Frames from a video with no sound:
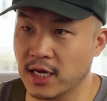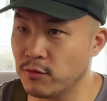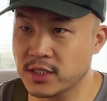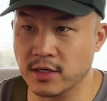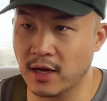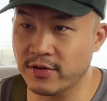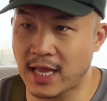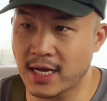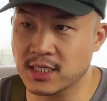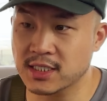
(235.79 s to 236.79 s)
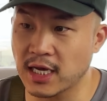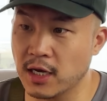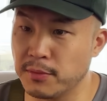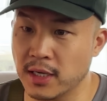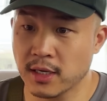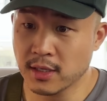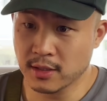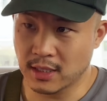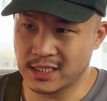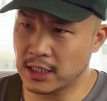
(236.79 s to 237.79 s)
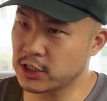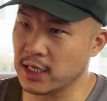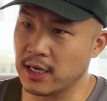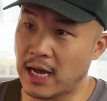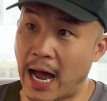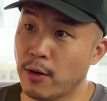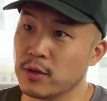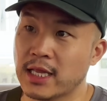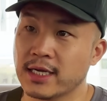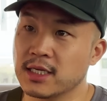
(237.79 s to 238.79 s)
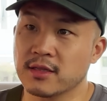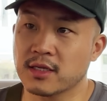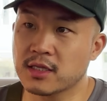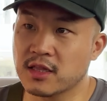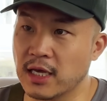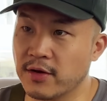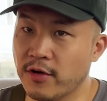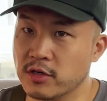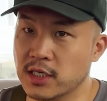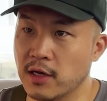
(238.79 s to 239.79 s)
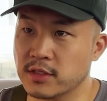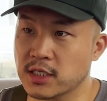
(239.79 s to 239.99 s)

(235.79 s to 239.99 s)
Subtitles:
We still have a lot to say, but essentially I would like to think of ourselves as